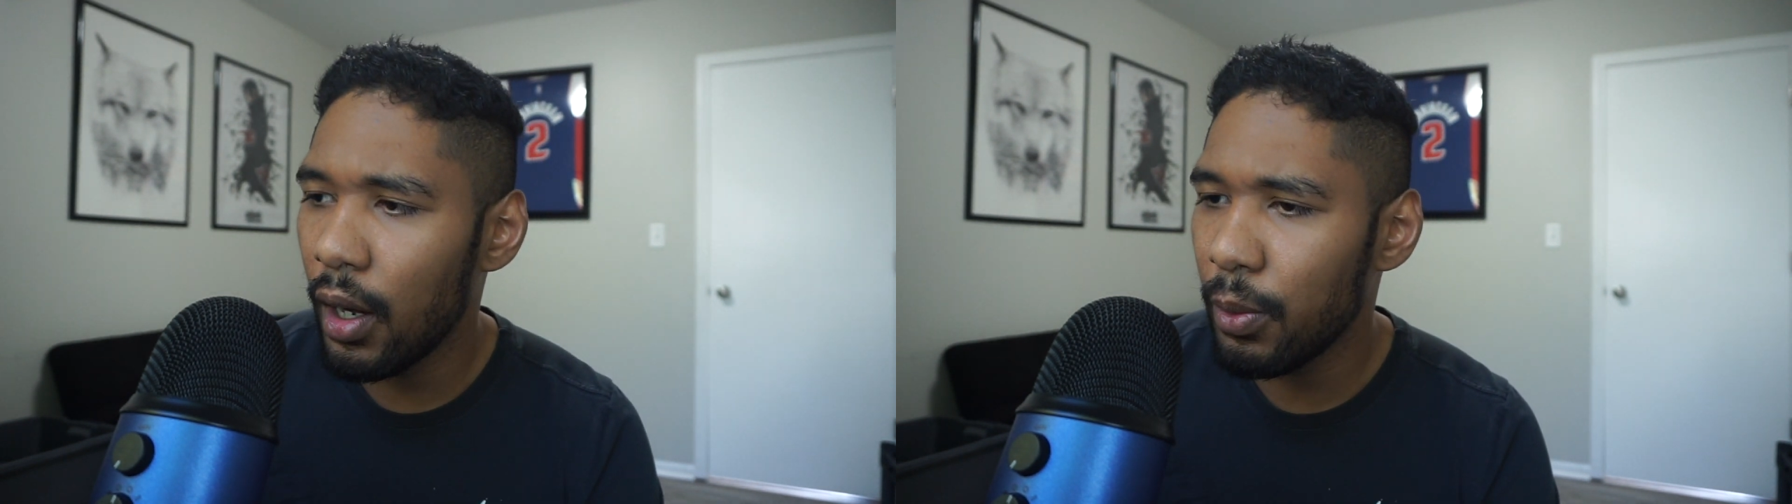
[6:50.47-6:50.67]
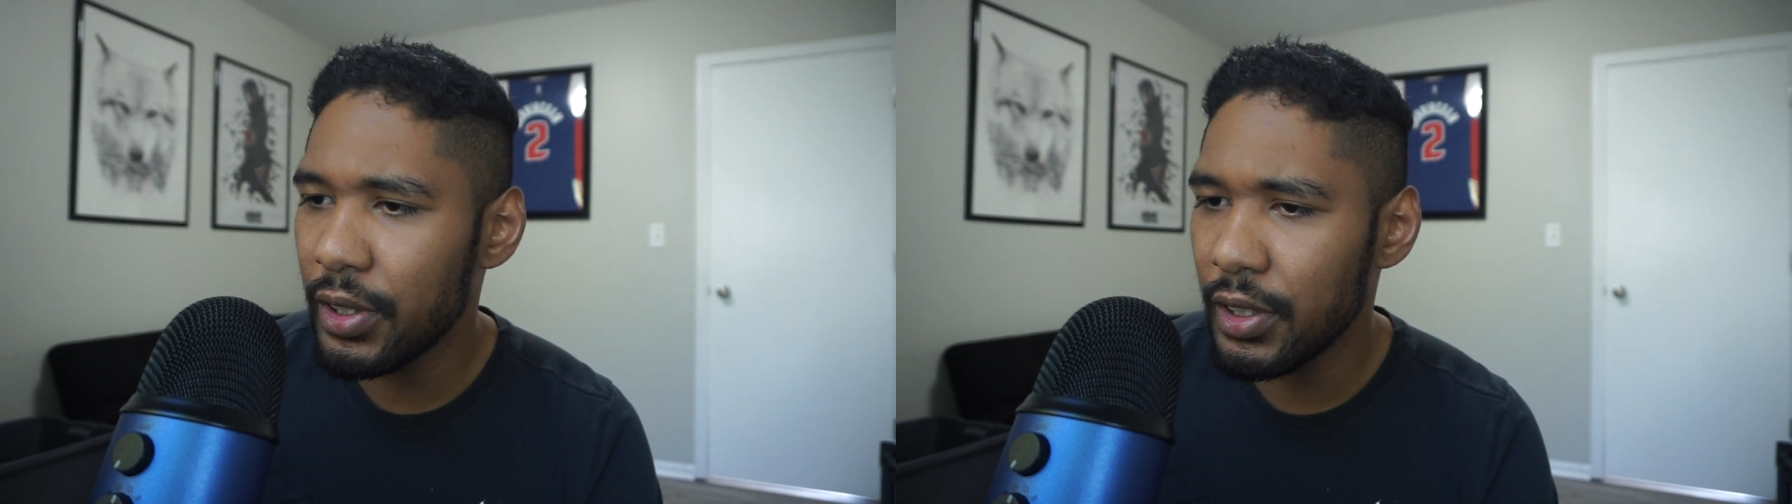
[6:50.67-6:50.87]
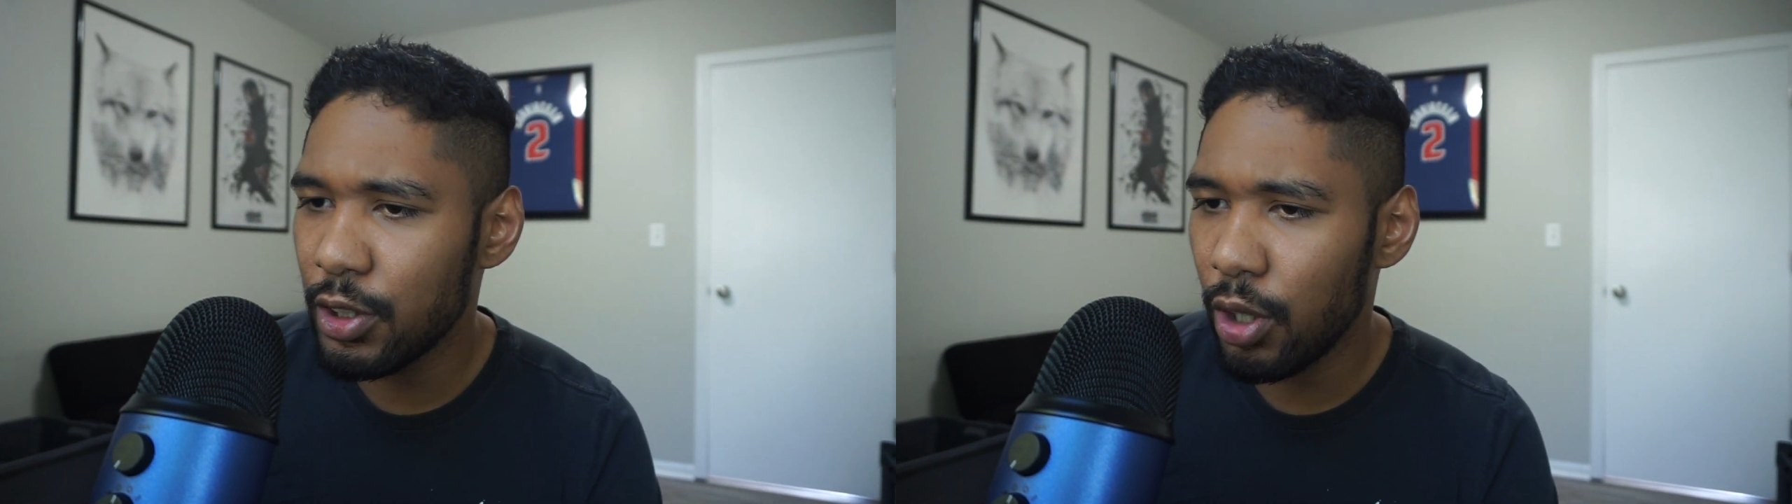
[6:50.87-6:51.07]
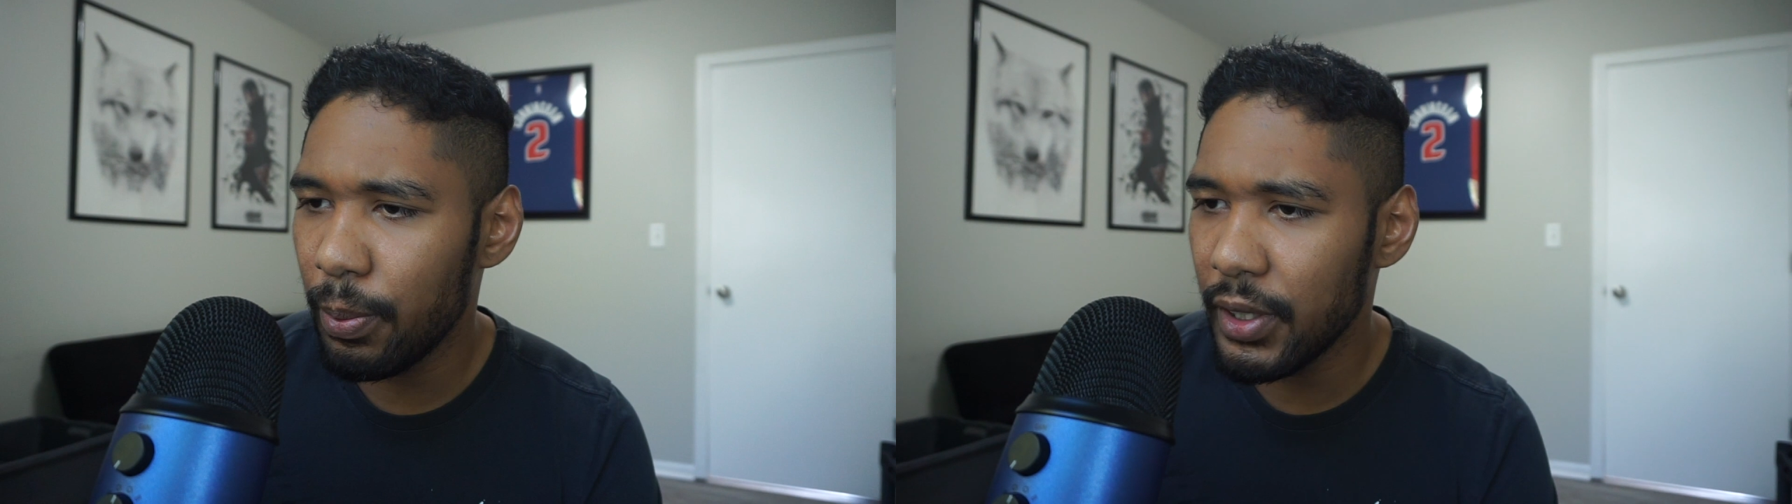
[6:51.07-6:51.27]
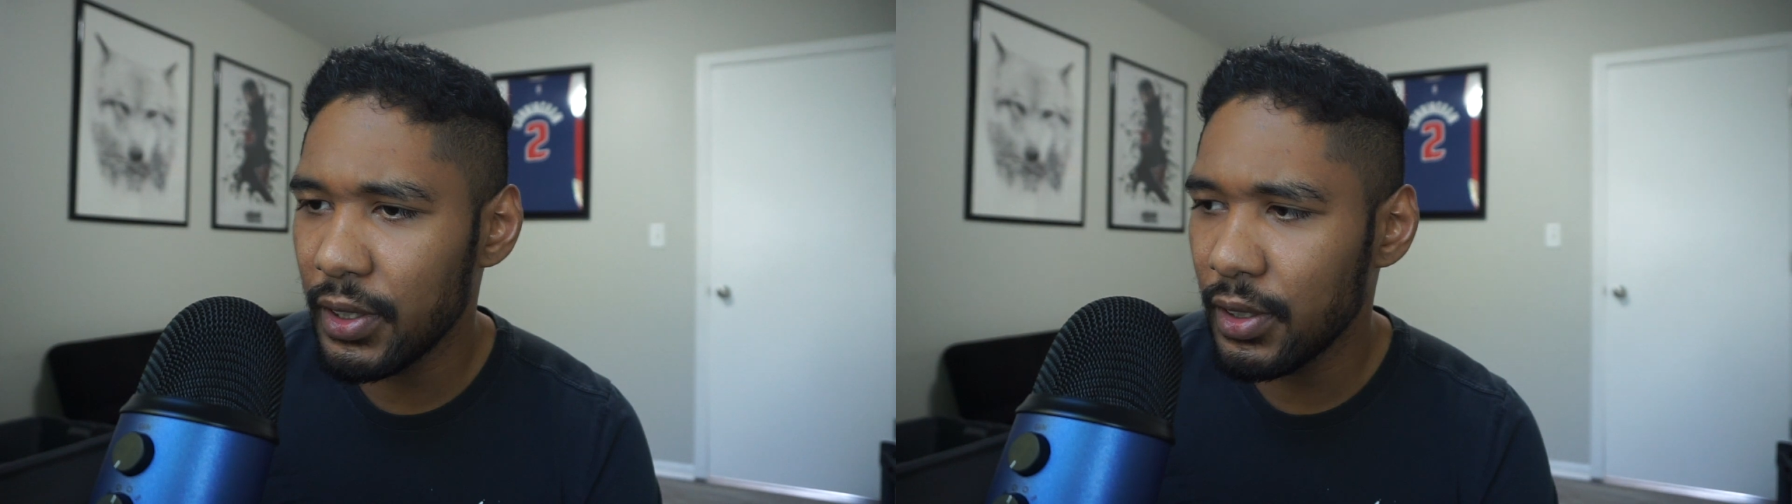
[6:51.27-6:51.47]
with the Detroit
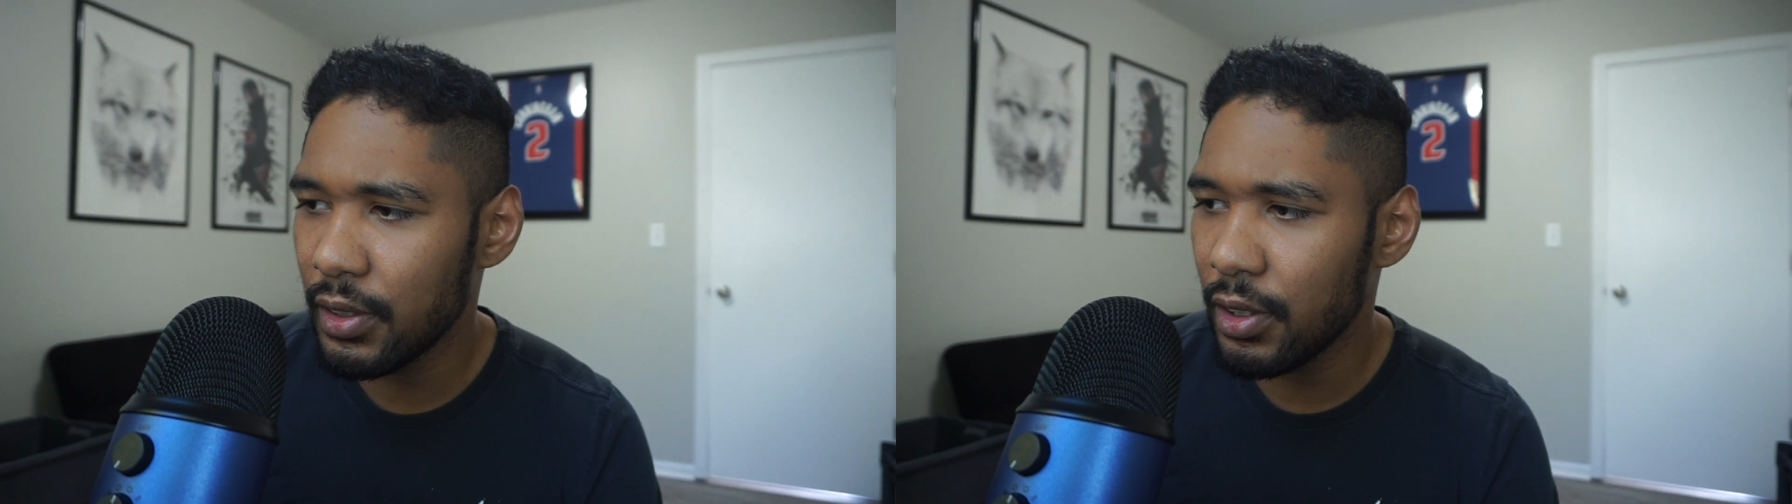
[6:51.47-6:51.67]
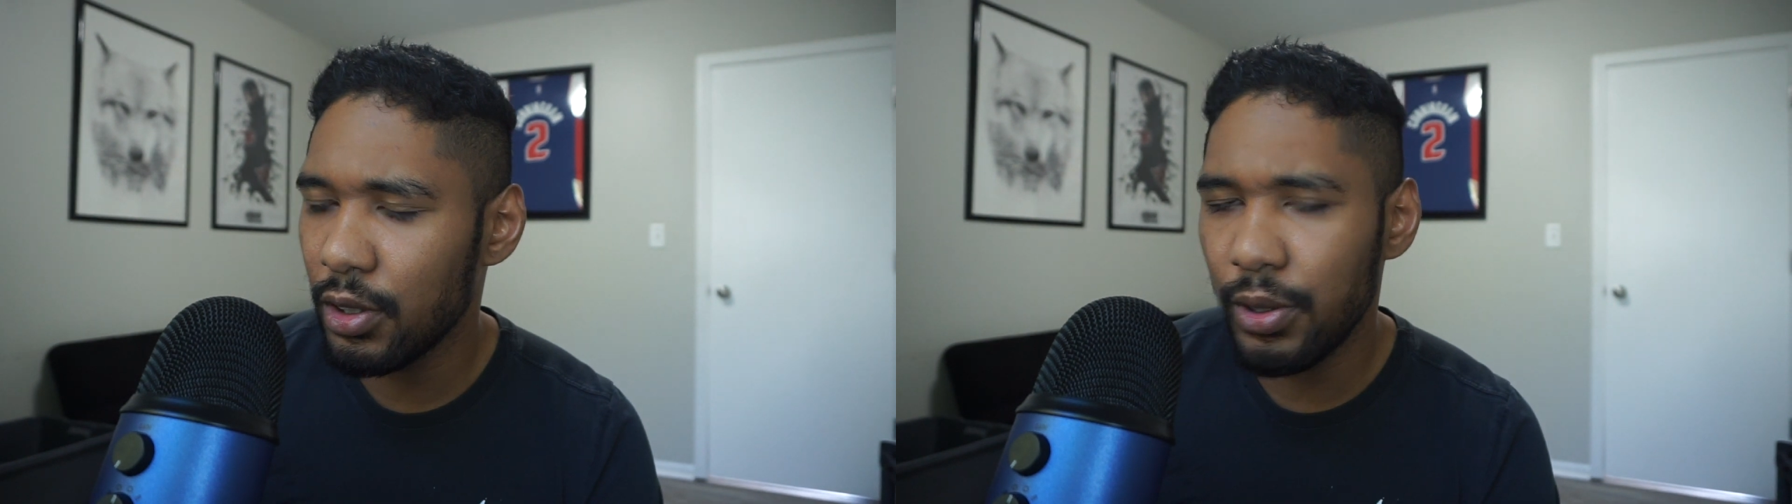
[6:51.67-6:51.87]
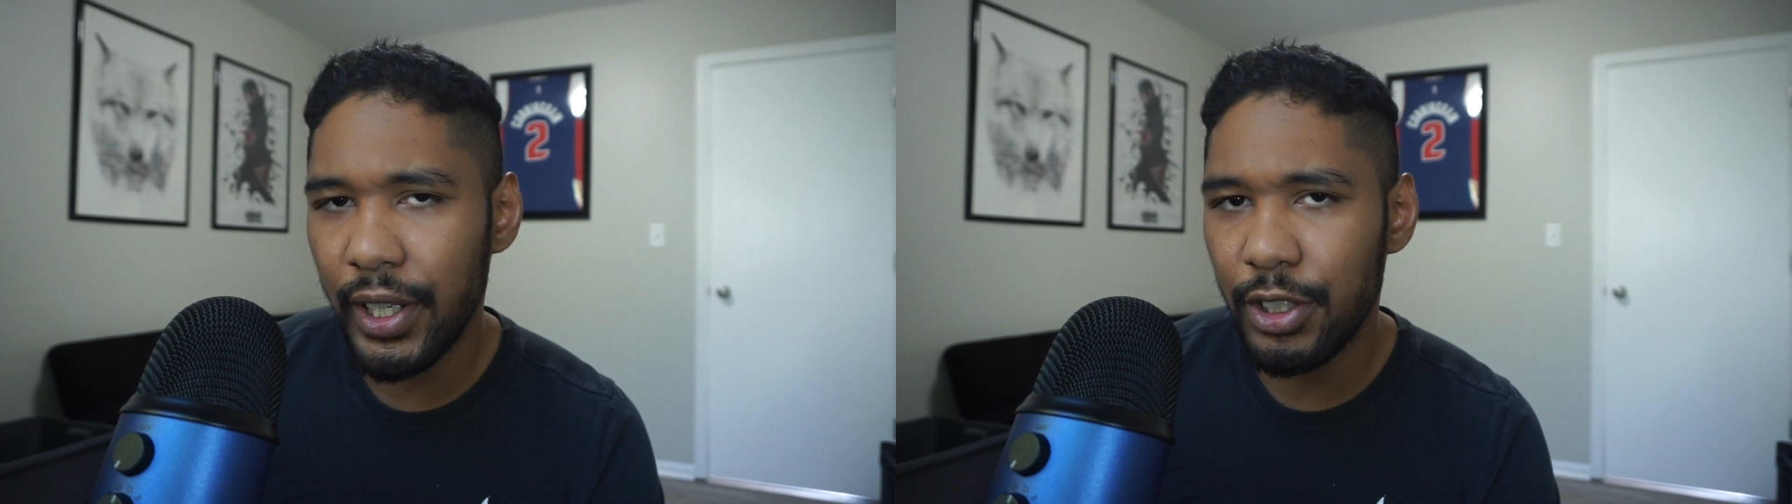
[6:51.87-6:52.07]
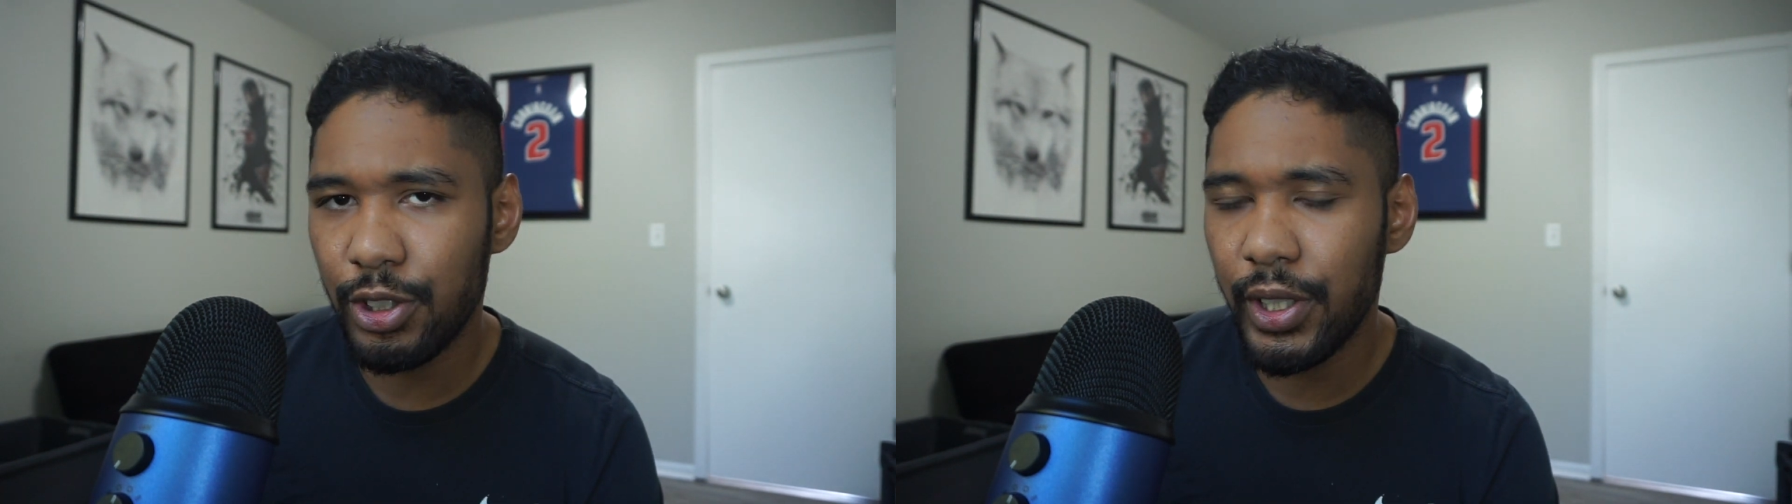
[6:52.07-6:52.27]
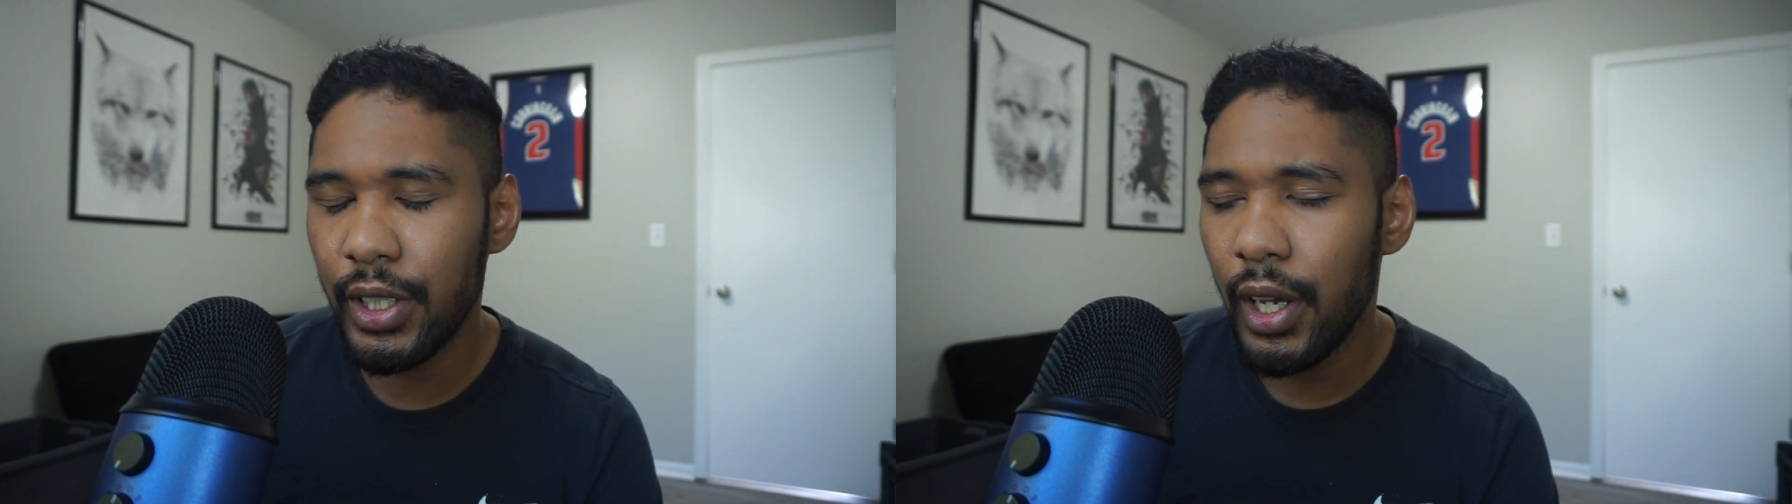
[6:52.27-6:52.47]
Pistons, due to
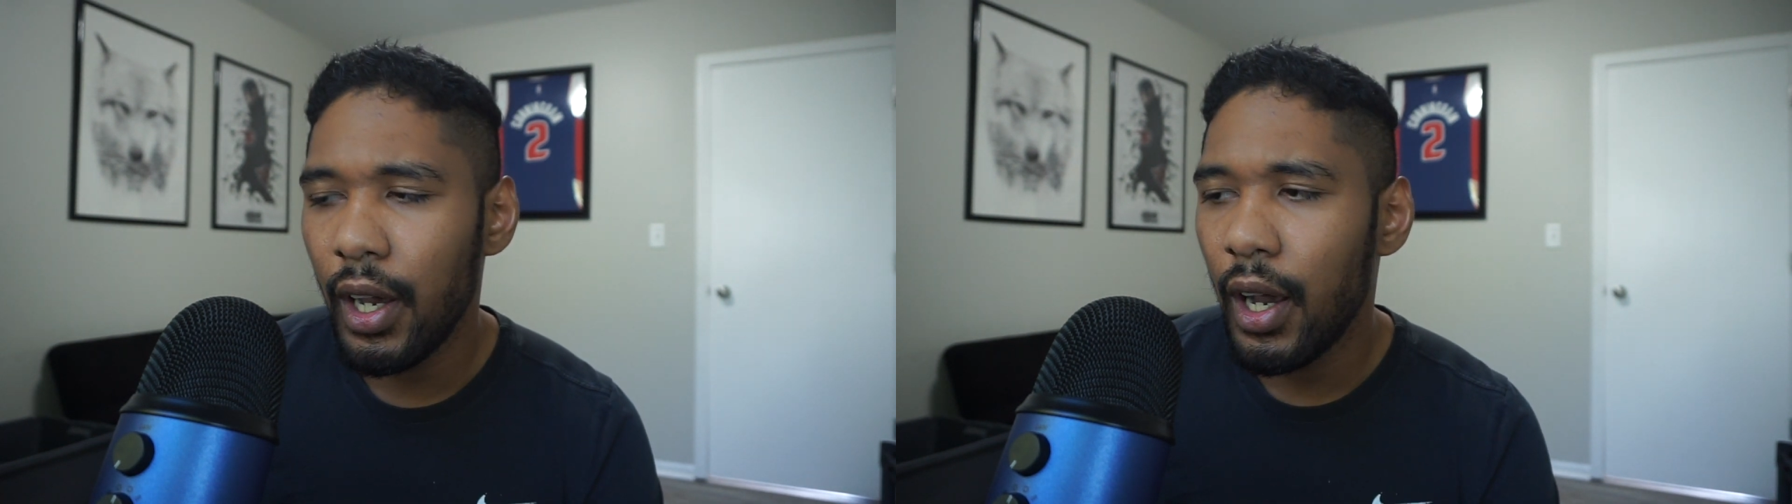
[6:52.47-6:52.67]
injury.